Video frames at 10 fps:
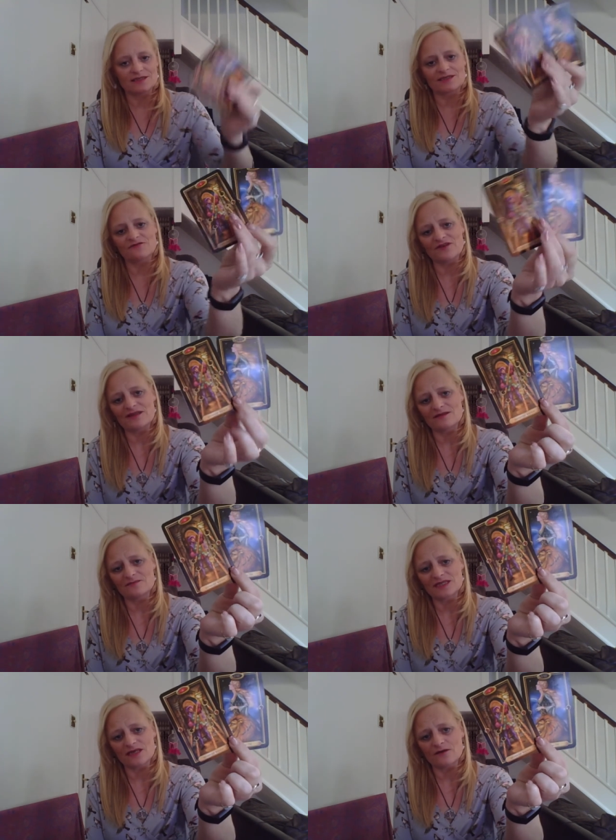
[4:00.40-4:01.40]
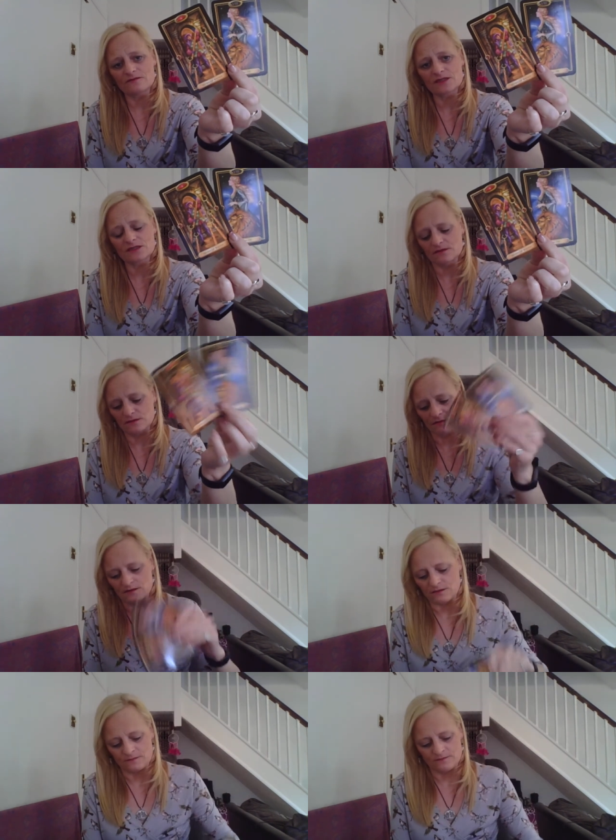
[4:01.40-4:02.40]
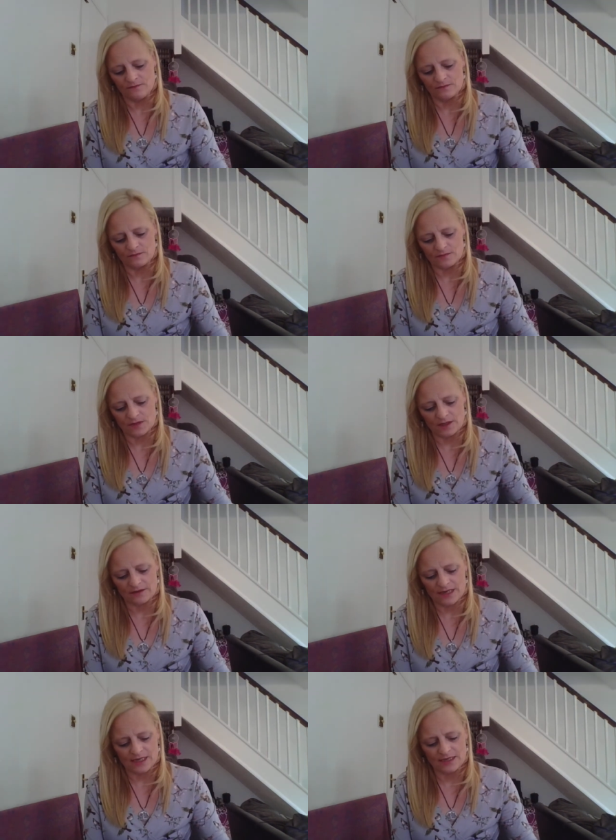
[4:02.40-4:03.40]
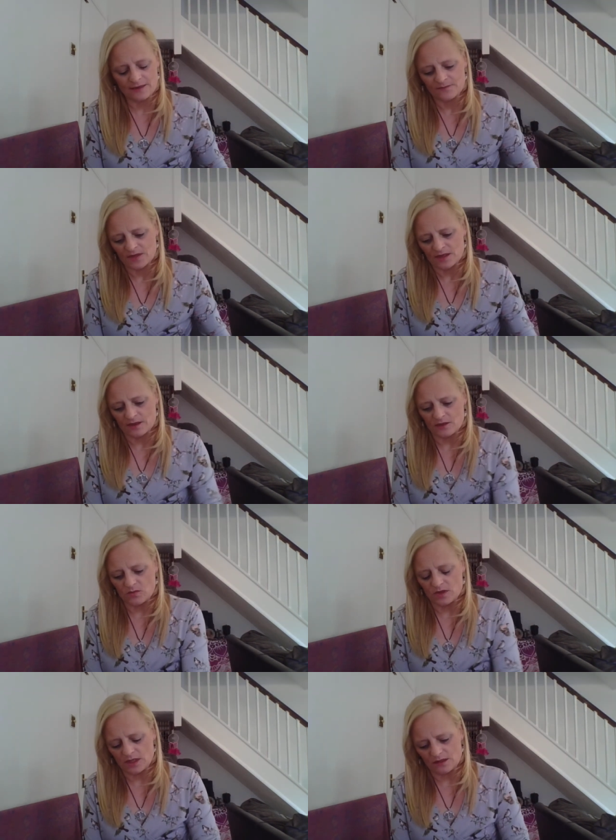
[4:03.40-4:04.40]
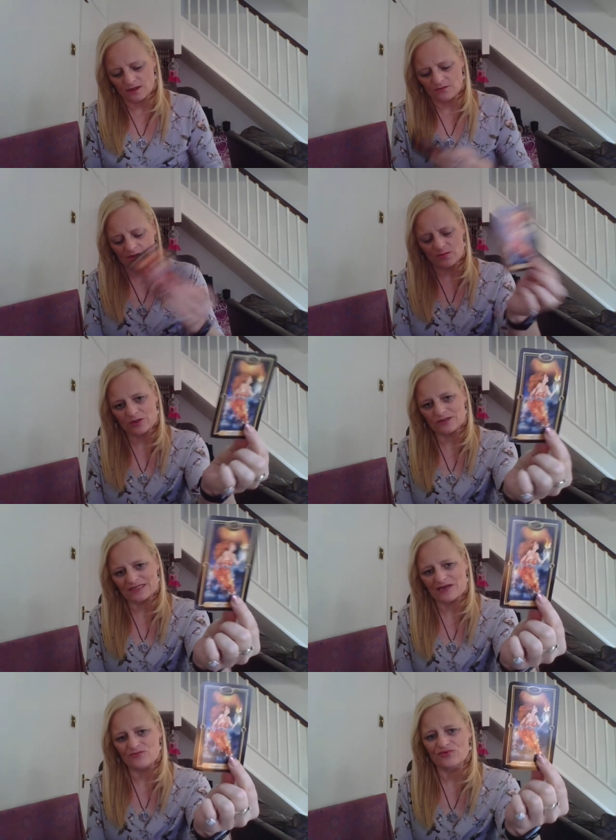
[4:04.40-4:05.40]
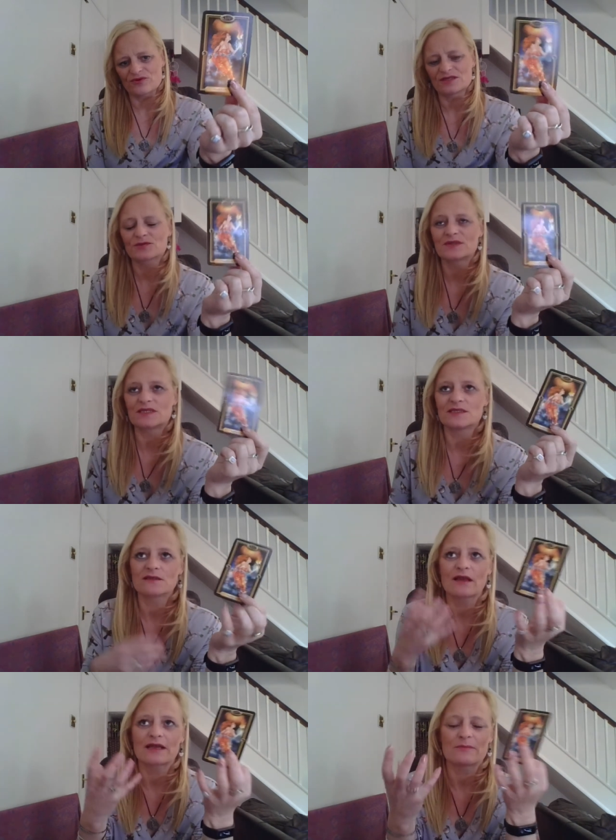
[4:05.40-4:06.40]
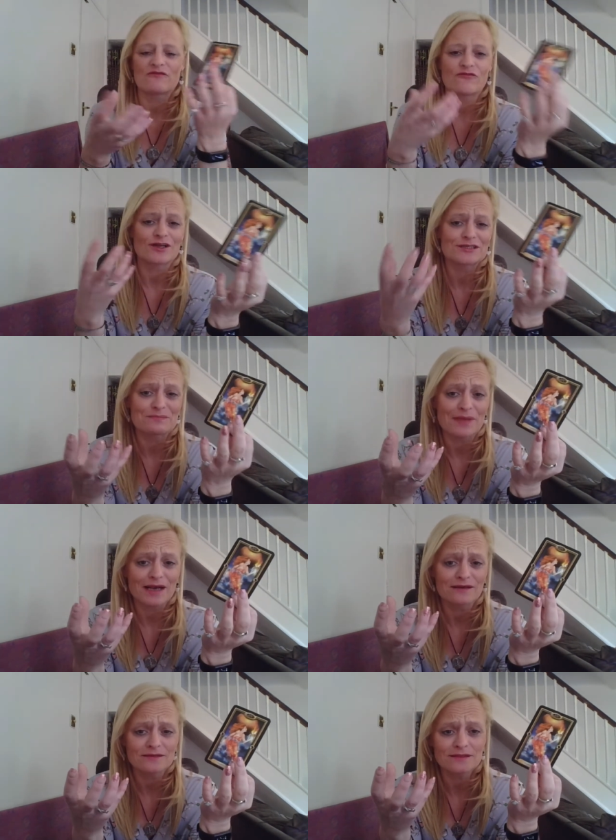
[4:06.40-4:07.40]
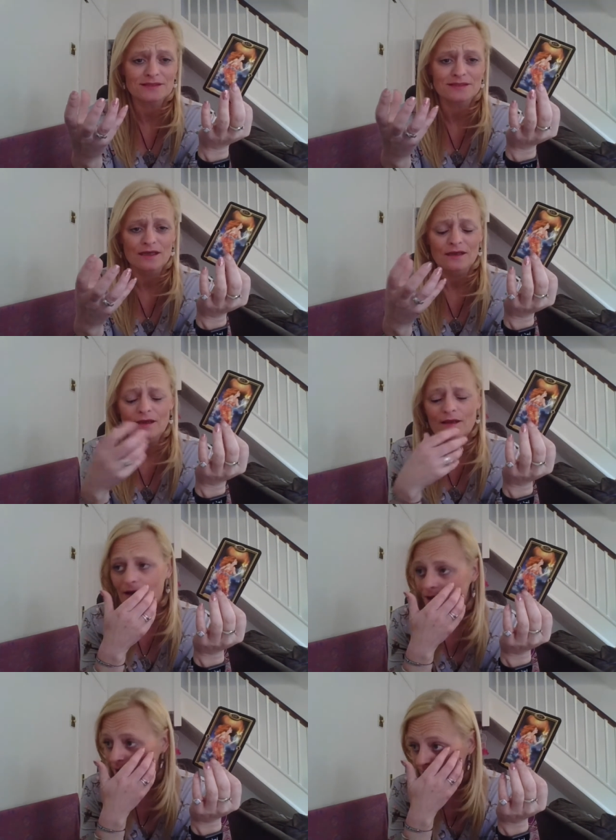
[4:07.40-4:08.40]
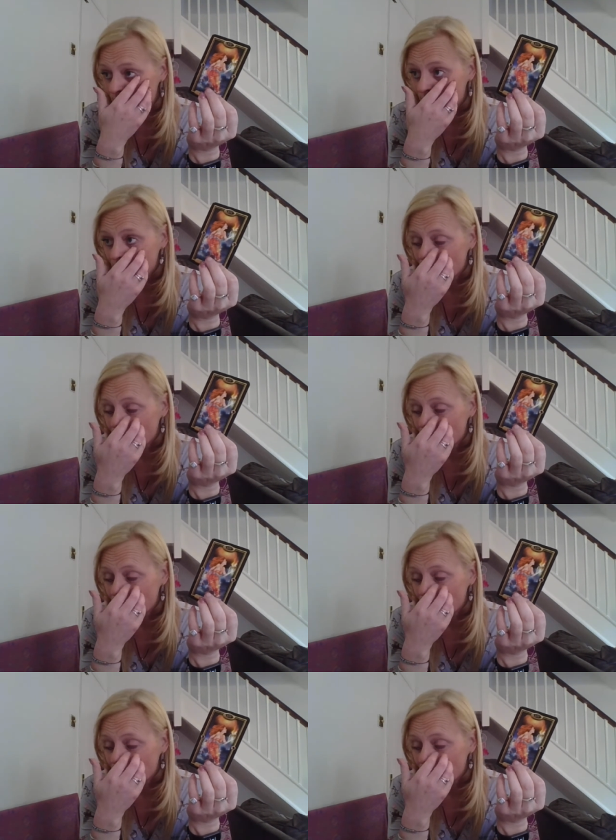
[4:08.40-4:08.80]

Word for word: to defend themselves. Okay. Um, and then we got temperance, which is like about finding balance, um,